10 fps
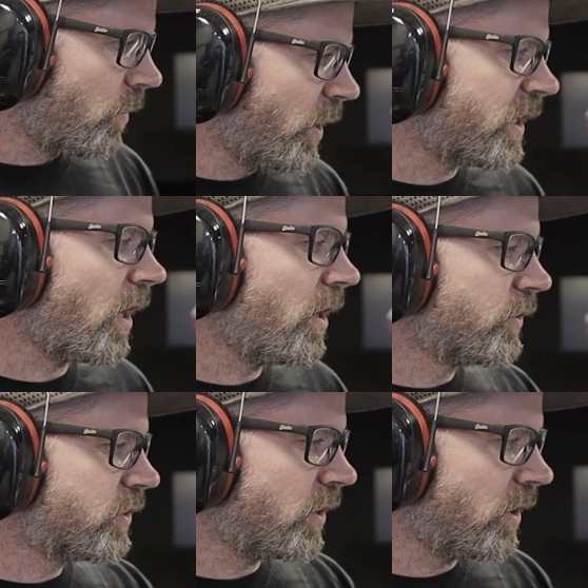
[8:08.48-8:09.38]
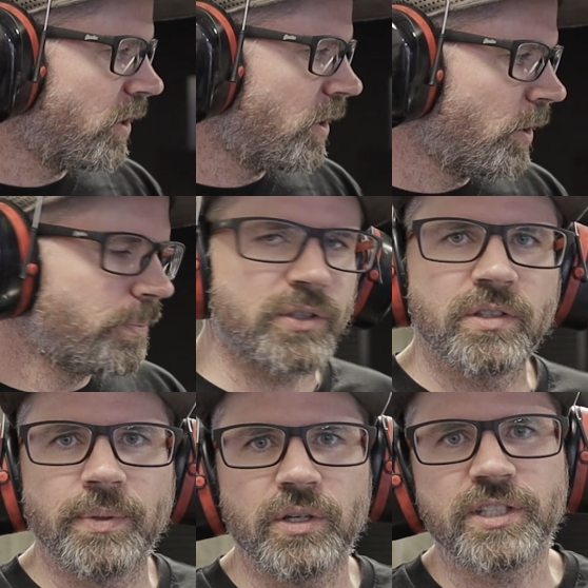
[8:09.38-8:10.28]
We're going to put
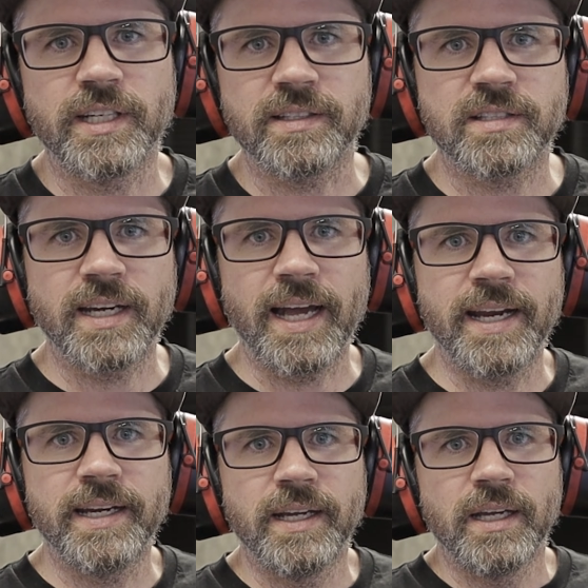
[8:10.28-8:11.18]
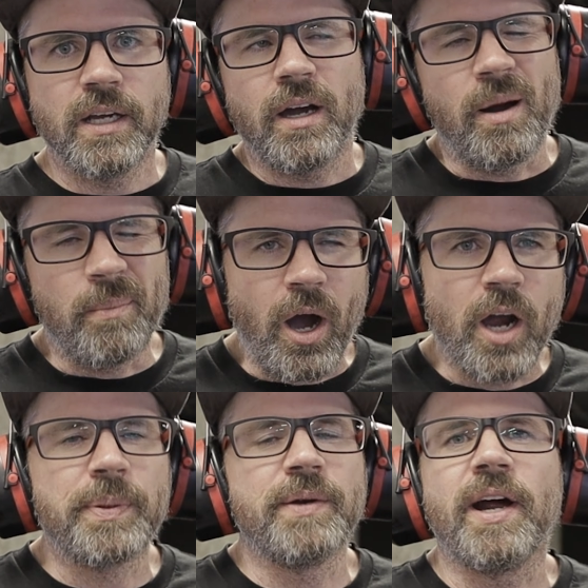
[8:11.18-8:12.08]
some boost in it today. I'm
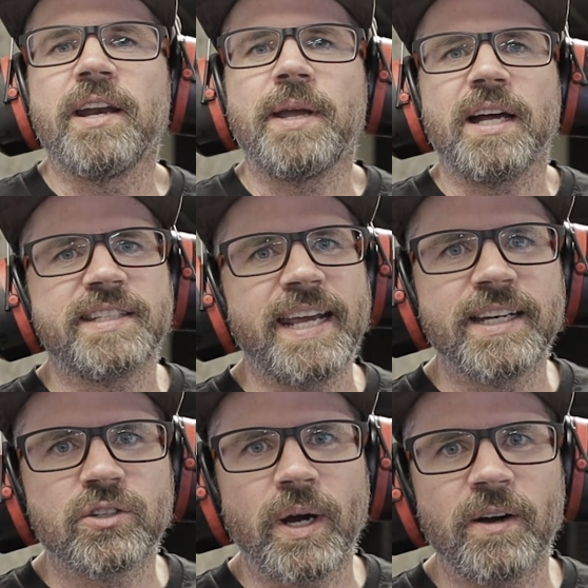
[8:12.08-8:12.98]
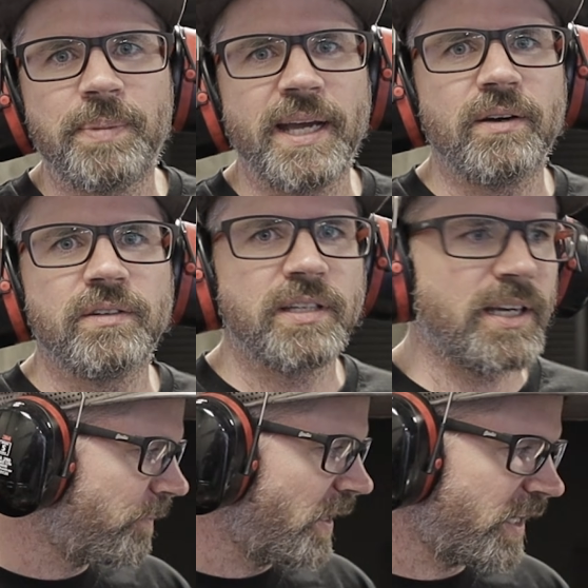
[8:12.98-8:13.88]
hoping run about 10-12 pound.
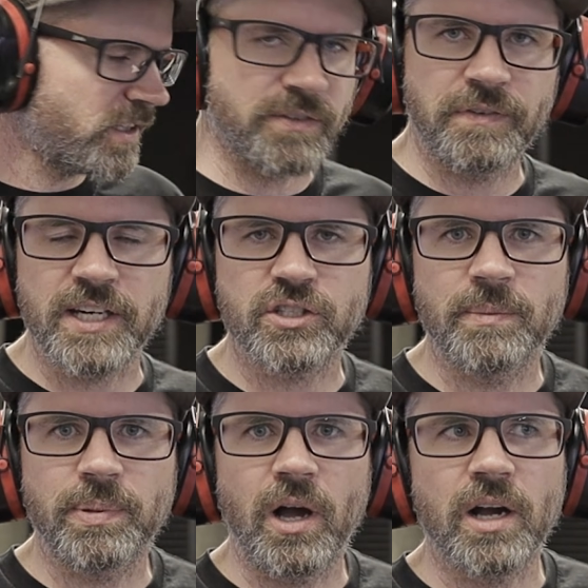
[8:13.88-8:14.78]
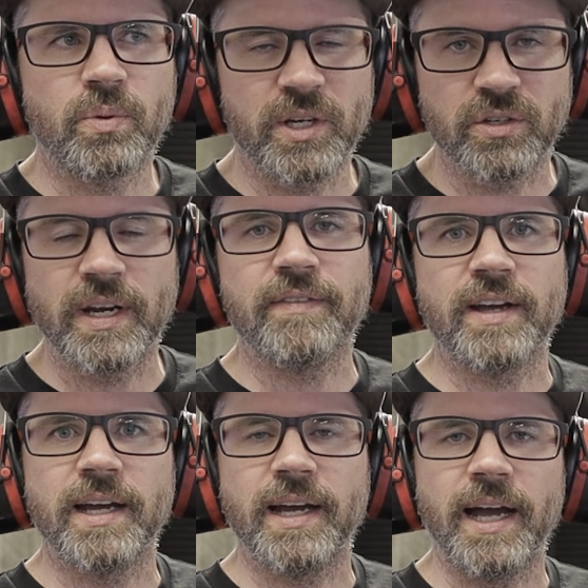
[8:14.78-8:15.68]
It is a factory block. We do have
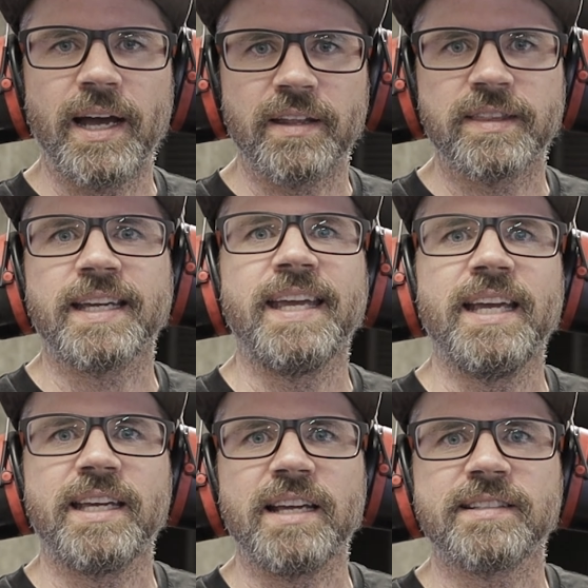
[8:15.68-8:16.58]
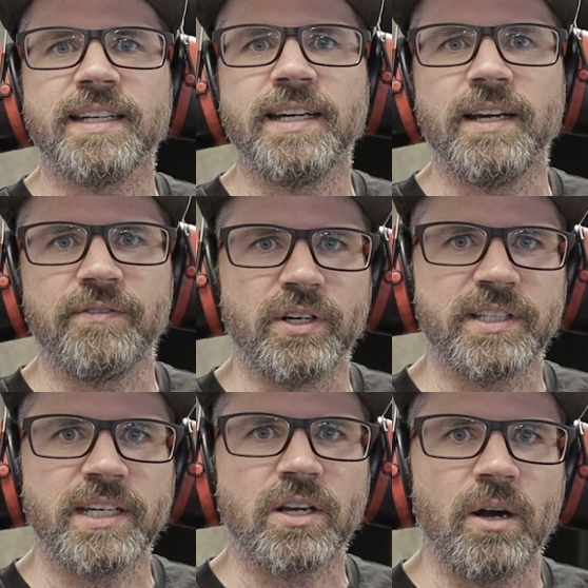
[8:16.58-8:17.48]
a thicker head gasket in it for a
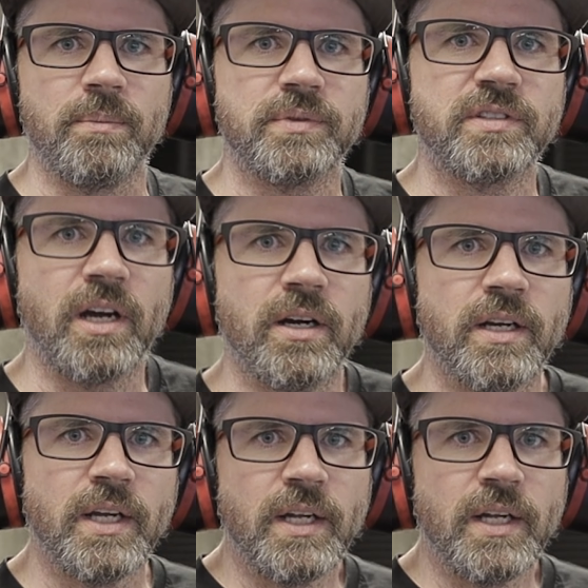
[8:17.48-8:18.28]
decomp, so